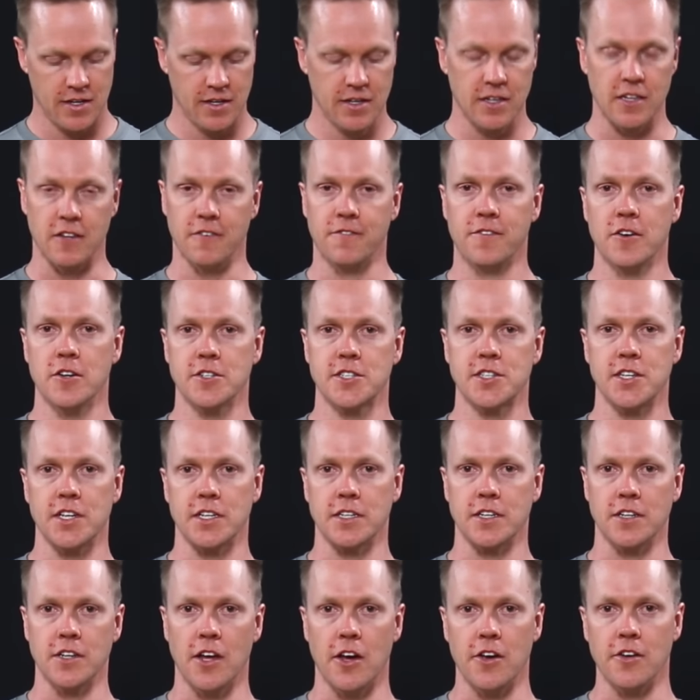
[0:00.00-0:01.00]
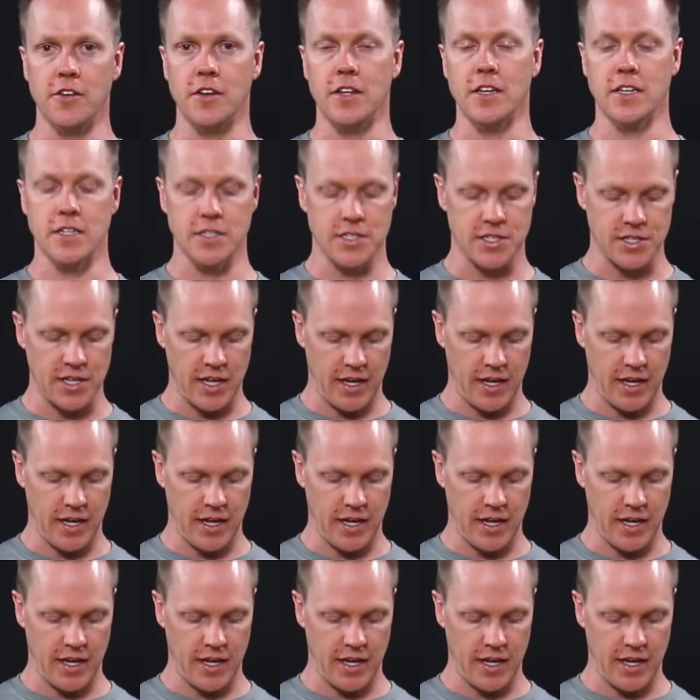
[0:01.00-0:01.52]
Now the first thing to note is